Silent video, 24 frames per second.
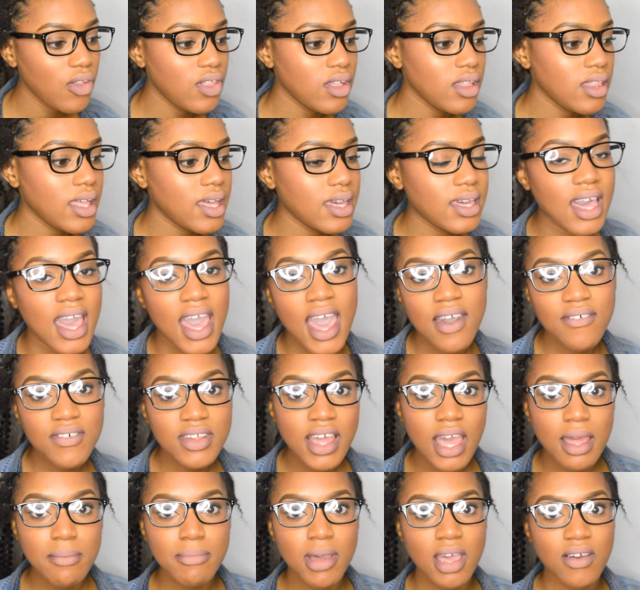They're like, I haven't
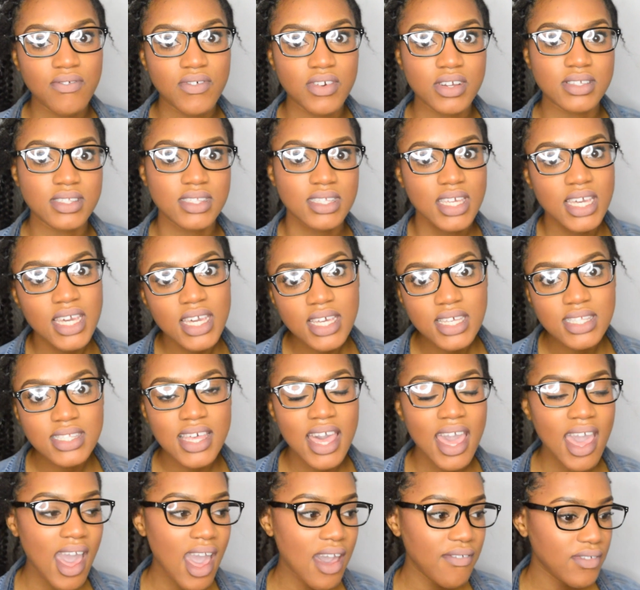had my first kiss,
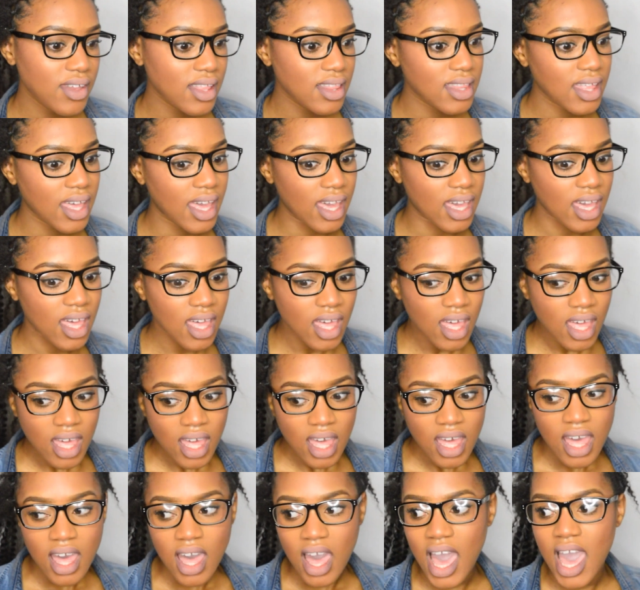I haven't
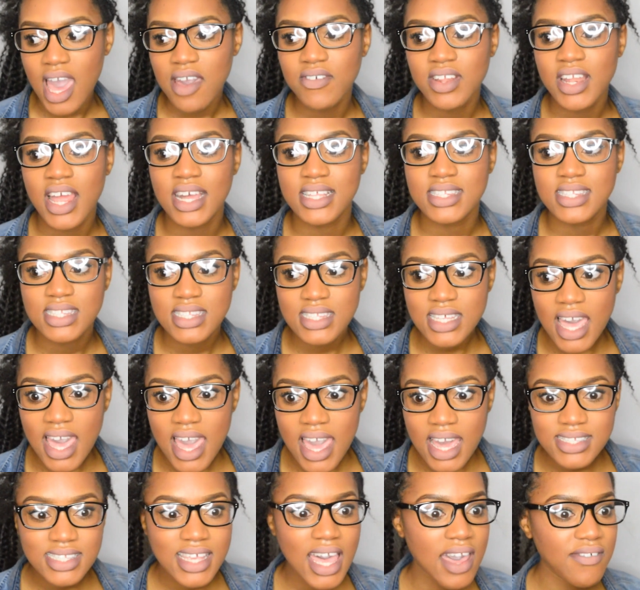had
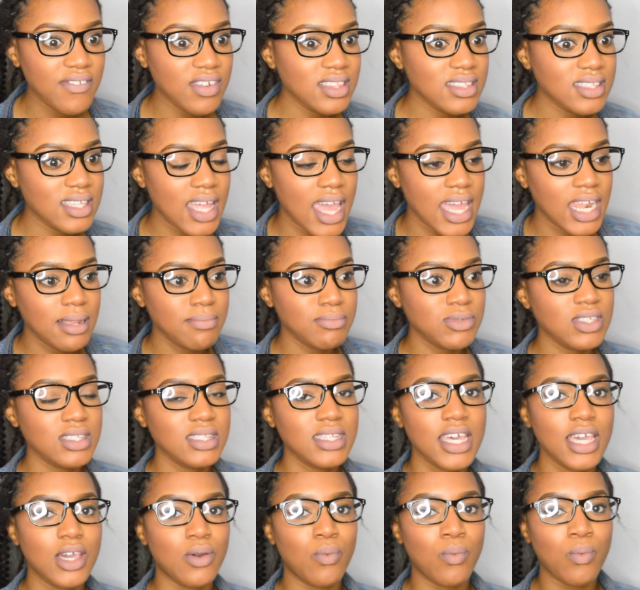sex, and I'm just
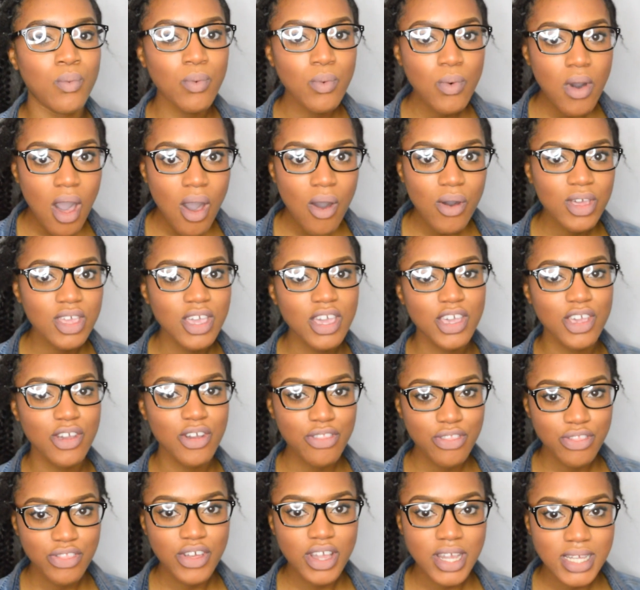like, whoa,
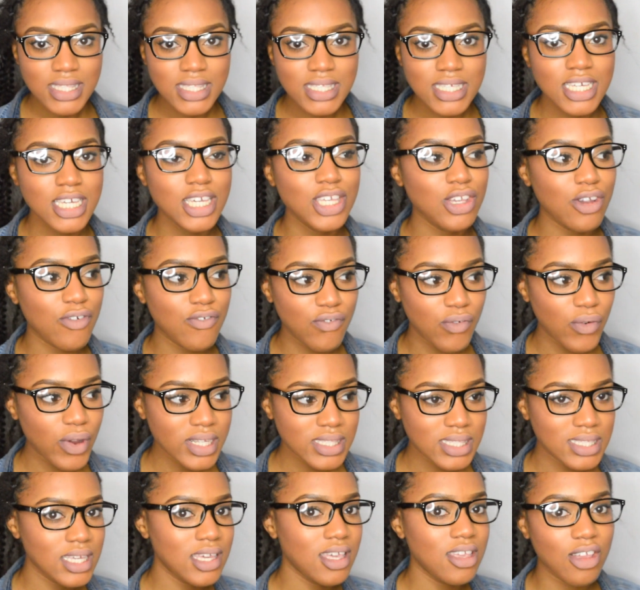you're 13, you're
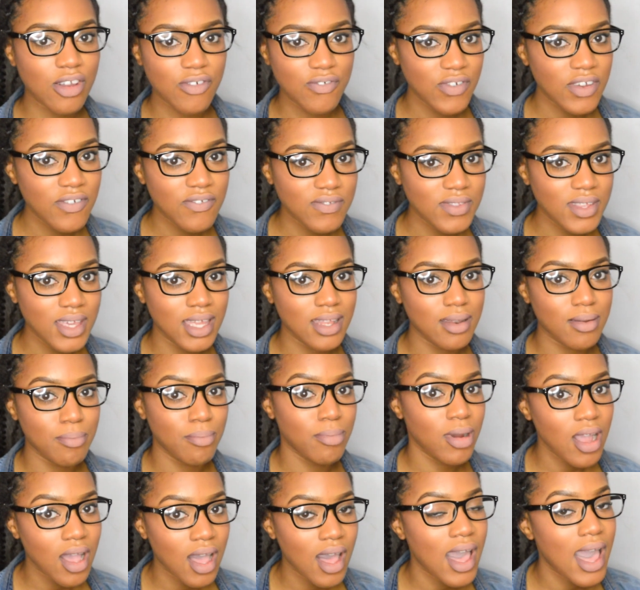14, you're 15,
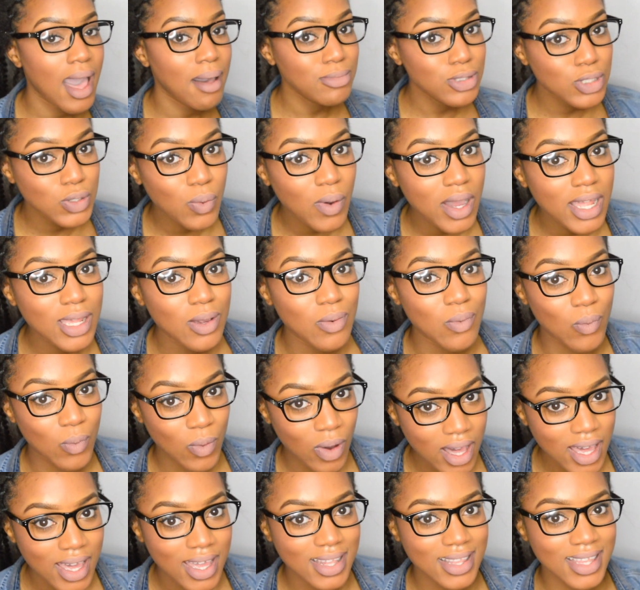bruh, I'm
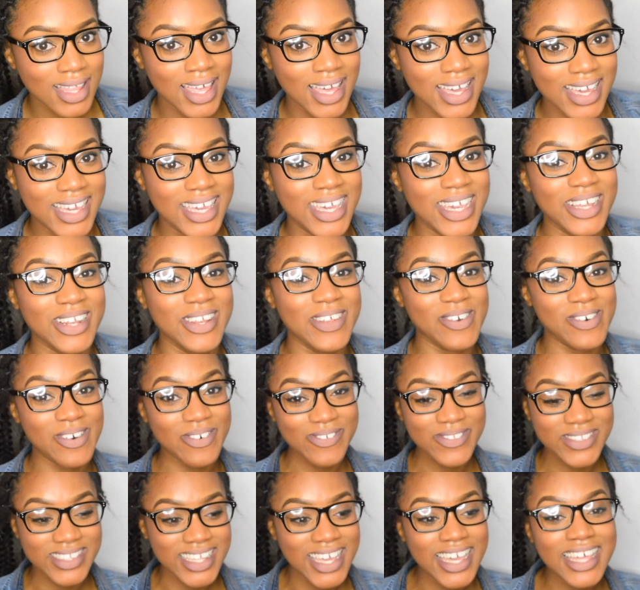21. Like, you know what
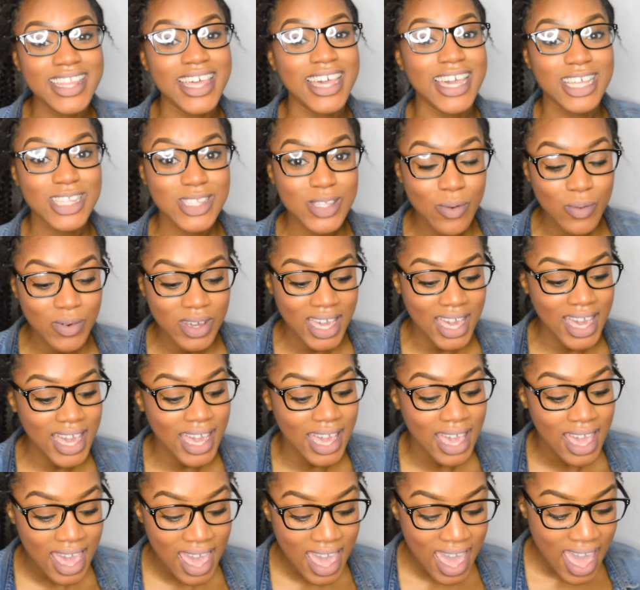I'm saying? Like, it's
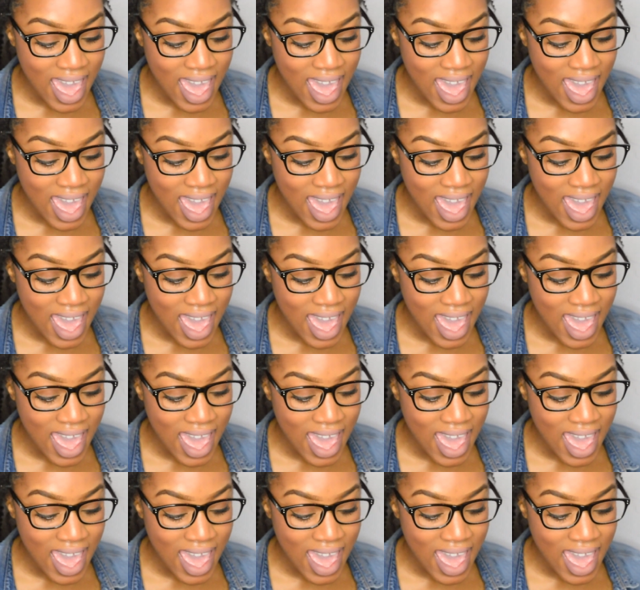okay.